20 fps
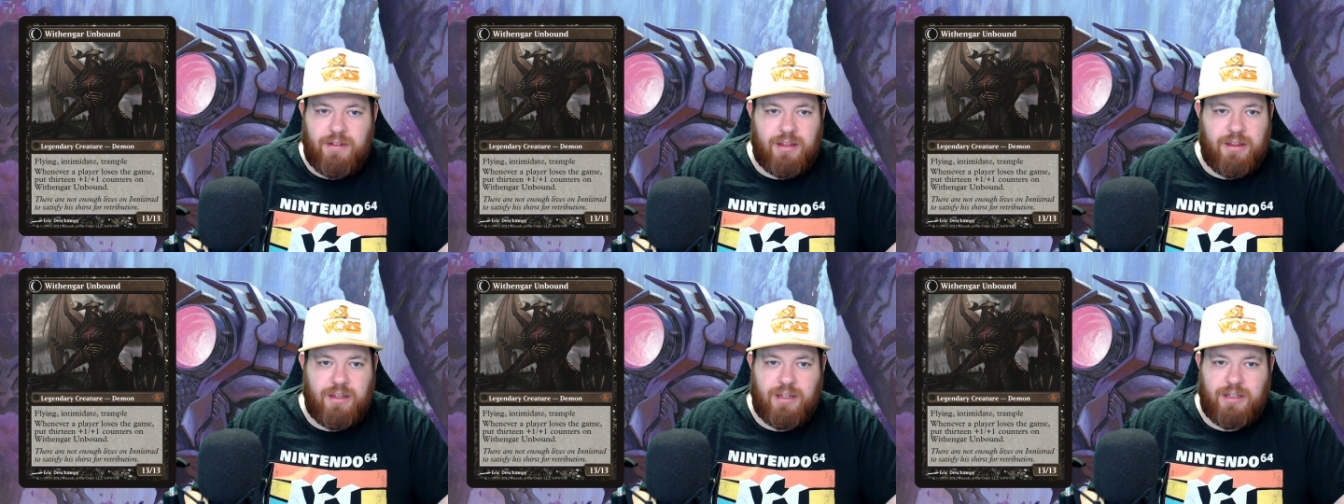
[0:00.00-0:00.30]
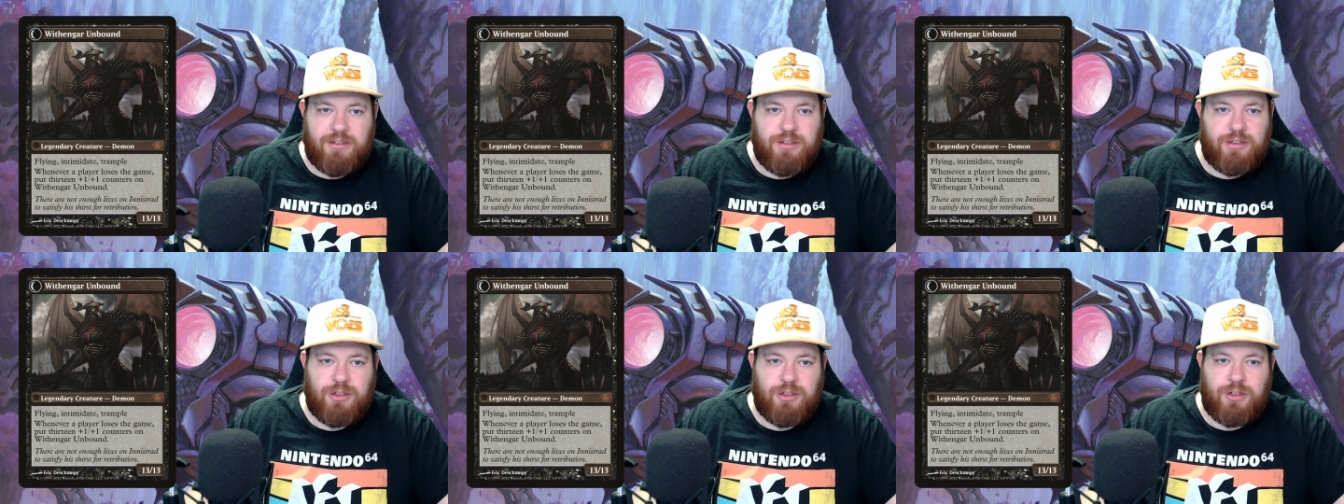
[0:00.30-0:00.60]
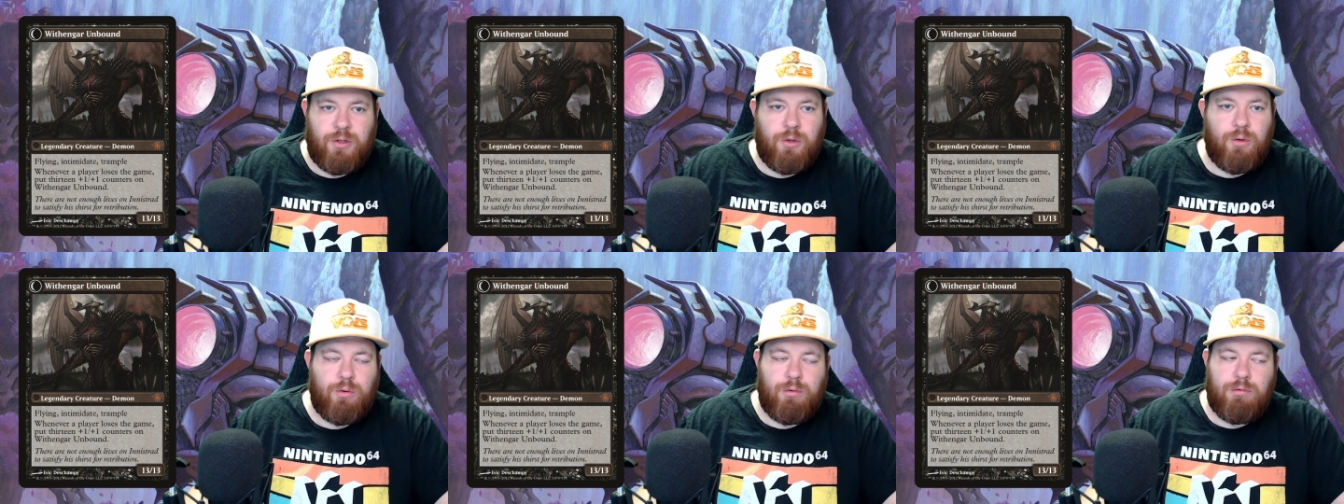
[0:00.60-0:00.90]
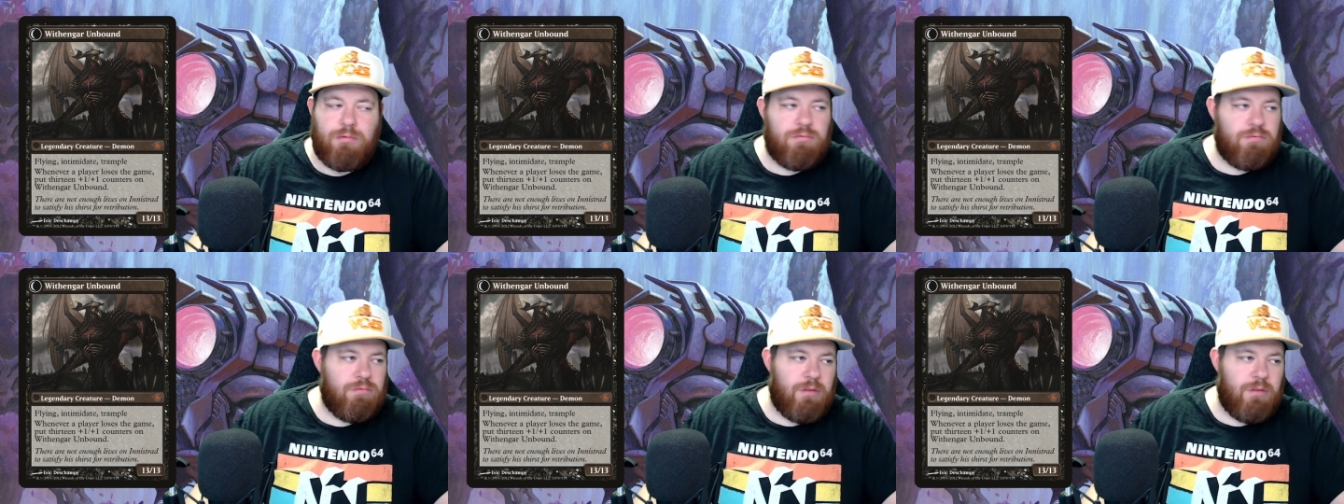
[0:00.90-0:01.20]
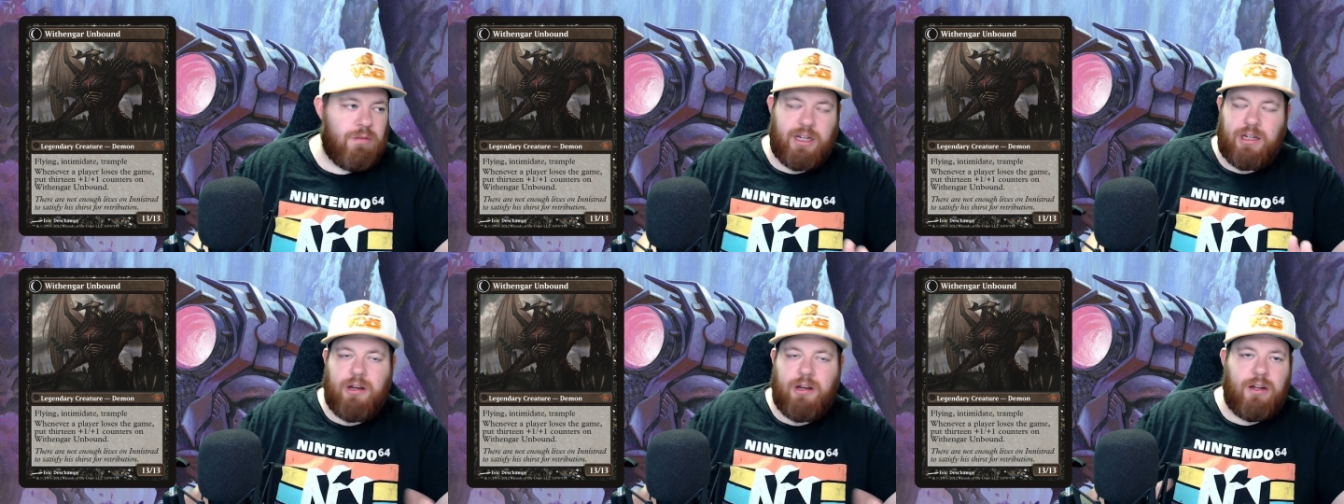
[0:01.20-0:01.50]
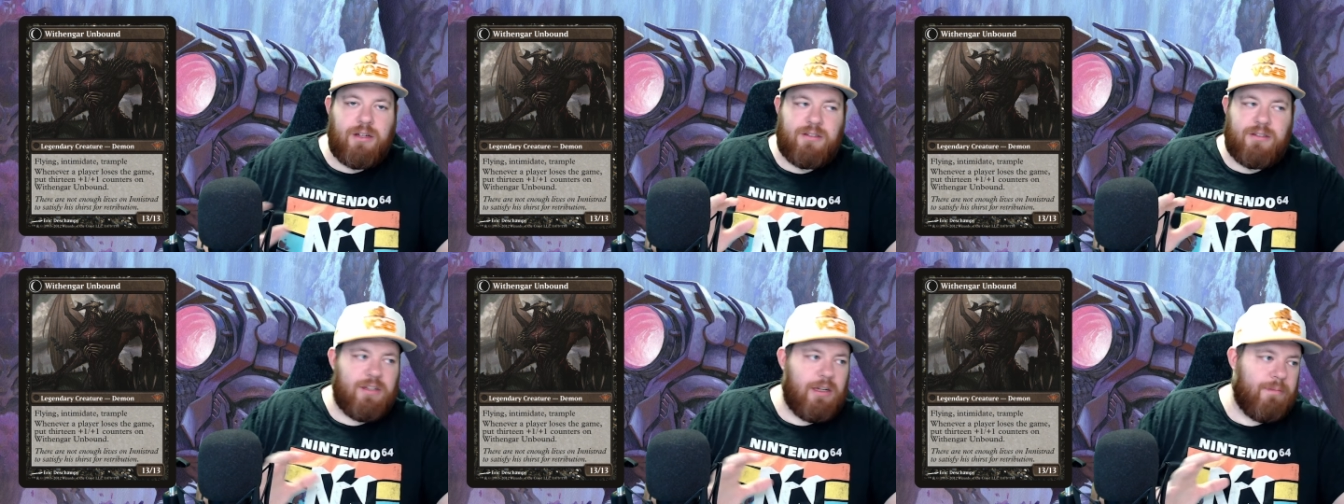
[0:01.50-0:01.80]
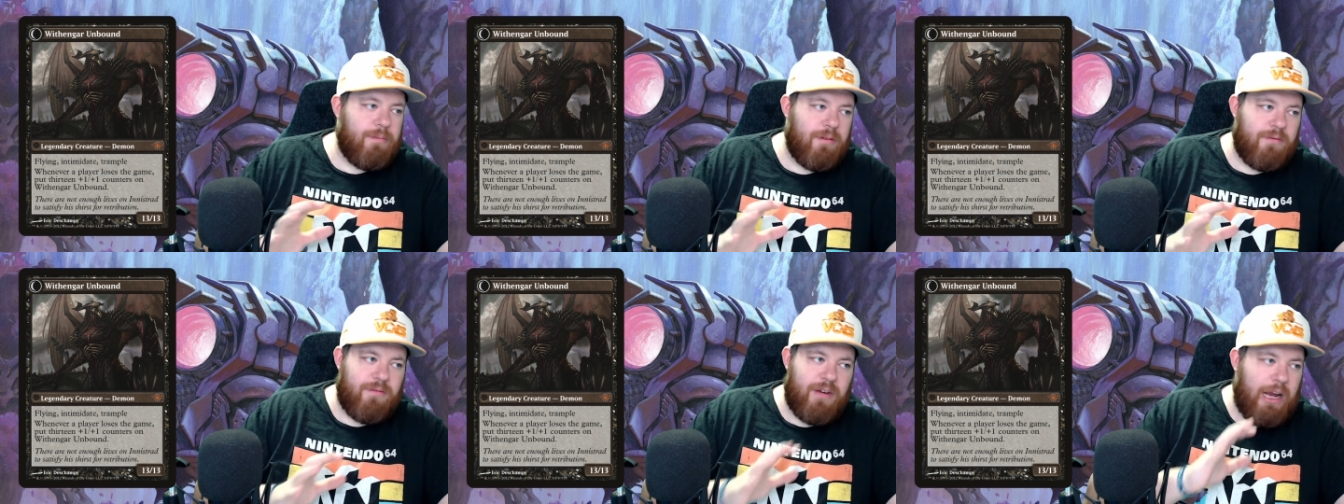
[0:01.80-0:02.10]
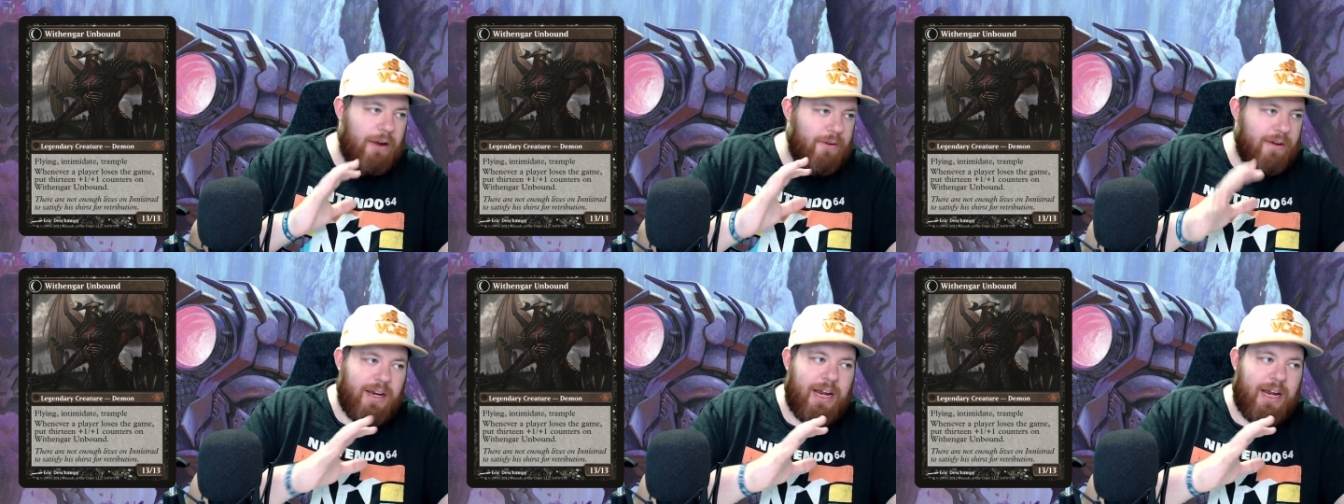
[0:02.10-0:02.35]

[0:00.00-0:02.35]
I think it's such a cool like concept of how